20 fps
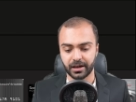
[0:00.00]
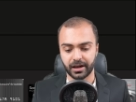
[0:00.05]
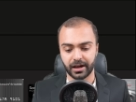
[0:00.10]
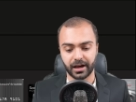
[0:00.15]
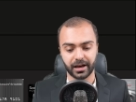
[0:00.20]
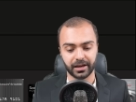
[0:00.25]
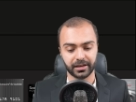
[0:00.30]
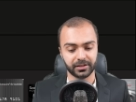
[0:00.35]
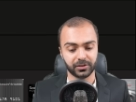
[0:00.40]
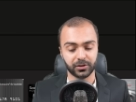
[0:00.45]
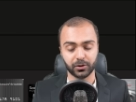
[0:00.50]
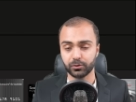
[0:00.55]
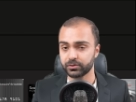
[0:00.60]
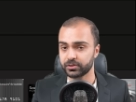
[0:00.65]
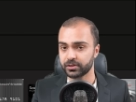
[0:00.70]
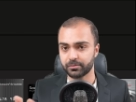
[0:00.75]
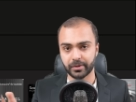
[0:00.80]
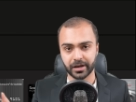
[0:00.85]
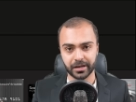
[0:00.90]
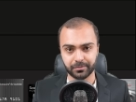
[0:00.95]
I know
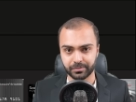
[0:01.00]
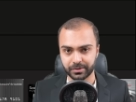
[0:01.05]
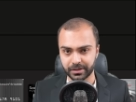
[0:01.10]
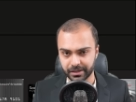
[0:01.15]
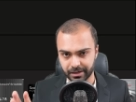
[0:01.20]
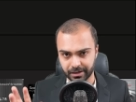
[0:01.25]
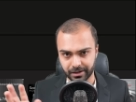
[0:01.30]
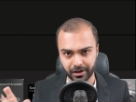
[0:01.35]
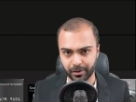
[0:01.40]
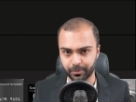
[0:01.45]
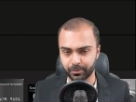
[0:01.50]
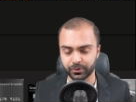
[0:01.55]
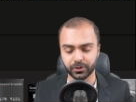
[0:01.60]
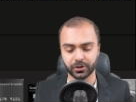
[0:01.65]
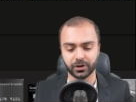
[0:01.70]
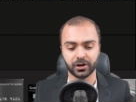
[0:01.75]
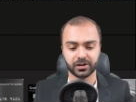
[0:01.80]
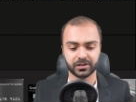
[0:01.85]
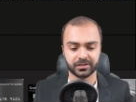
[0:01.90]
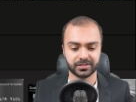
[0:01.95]
there might be a couple
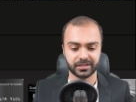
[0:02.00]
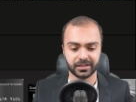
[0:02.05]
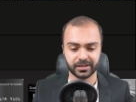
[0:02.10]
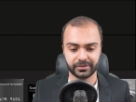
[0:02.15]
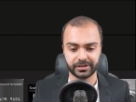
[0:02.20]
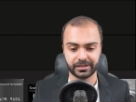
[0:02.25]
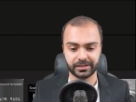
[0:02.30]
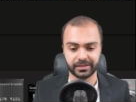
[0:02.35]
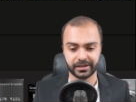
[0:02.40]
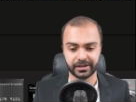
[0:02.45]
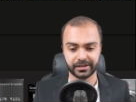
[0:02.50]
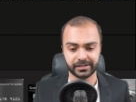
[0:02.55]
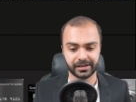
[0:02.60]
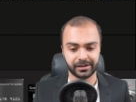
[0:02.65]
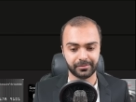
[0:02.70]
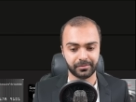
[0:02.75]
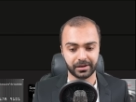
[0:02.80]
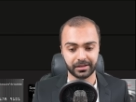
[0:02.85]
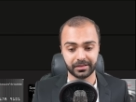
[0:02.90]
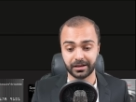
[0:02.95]
of cards here and there
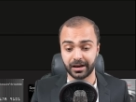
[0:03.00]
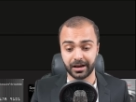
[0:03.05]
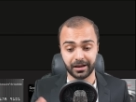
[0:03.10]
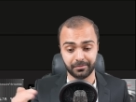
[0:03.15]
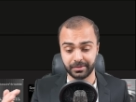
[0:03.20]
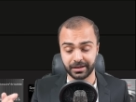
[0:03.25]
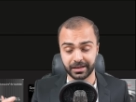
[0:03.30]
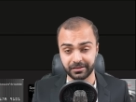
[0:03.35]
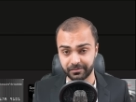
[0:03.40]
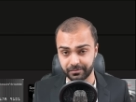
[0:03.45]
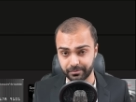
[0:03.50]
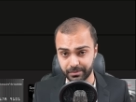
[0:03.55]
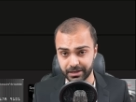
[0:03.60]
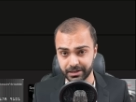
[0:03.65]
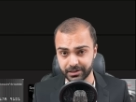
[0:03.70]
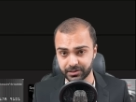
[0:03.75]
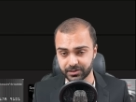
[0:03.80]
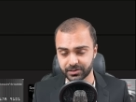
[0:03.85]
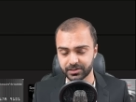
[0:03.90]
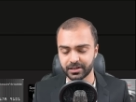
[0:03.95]
that I may have
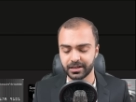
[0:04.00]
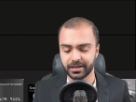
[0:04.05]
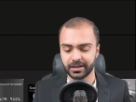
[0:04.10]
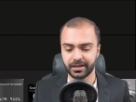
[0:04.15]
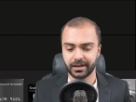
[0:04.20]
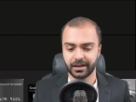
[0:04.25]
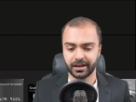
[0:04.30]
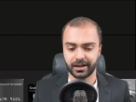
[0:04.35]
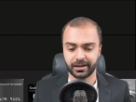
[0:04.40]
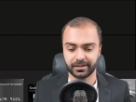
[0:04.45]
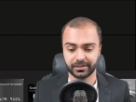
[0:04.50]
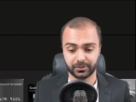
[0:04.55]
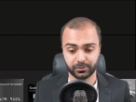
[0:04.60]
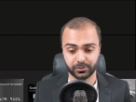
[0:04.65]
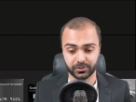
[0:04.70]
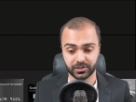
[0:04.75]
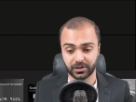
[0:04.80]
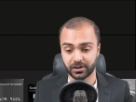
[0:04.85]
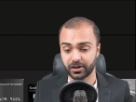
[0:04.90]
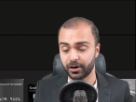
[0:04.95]
missed. There
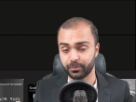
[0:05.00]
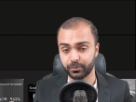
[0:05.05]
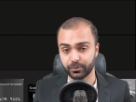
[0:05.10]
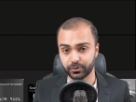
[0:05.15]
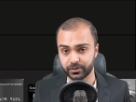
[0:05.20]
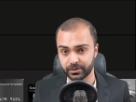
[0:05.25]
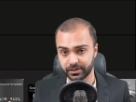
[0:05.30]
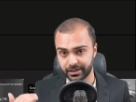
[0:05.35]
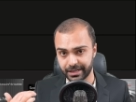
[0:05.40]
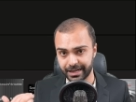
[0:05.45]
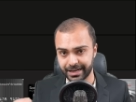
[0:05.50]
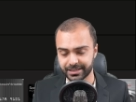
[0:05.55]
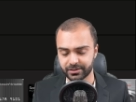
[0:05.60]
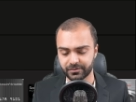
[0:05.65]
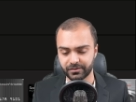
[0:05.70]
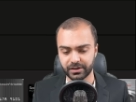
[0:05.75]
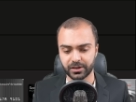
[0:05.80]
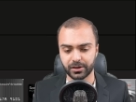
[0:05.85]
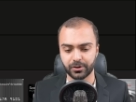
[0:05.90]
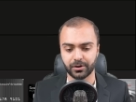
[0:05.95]
was a couple in the
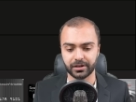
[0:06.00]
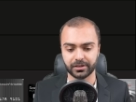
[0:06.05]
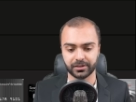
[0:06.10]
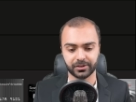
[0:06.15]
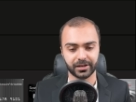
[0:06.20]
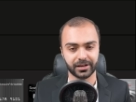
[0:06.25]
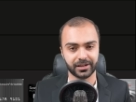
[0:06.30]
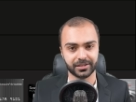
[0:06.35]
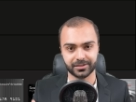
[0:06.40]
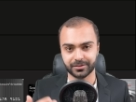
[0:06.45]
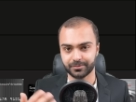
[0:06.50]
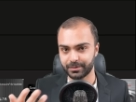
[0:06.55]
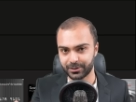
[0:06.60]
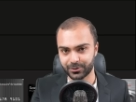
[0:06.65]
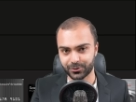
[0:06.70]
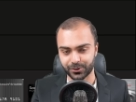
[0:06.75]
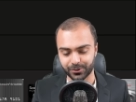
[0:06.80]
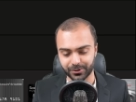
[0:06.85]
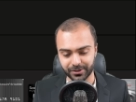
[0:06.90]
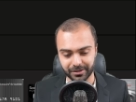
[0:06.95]
last video and you guys
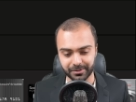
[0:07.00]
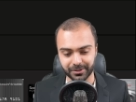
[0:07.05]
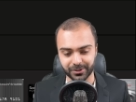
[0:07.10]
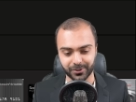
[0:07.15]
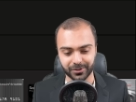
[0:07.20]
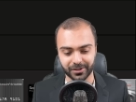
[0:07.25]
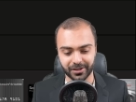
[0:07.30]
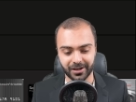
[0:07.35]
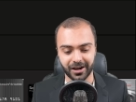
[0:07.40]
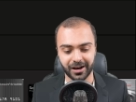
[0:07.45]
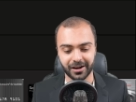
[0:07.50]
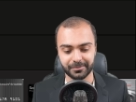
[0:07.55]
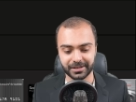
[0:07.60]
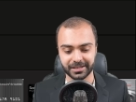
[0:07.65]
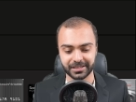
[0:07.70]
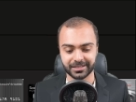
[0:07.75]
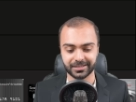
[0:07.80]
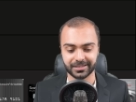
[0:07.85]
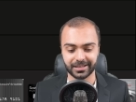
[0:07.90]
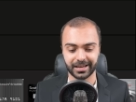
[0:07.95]
make sure to let me know in the
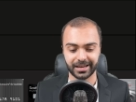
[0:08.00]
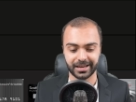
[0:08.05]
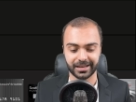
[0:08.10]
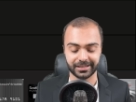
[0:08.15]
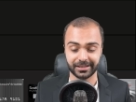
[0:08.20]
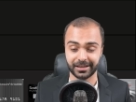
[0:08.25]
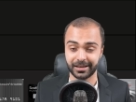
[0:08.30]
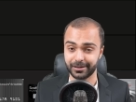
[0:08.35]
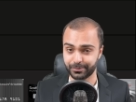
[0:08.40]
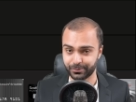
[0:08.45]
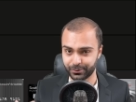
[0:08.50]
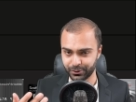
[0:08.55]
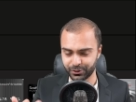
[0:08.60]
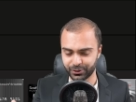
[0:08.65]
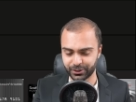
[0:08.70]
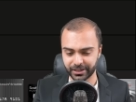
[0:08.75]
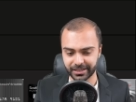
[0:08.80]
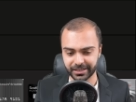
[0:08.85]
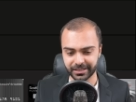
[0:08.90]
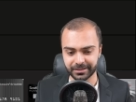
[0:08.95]
comments and I
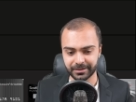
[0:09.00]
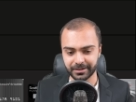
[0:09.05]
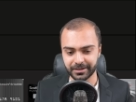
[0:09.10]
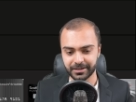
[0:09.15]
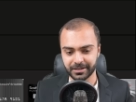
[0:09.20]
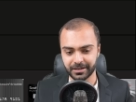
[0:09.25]
appreciate it.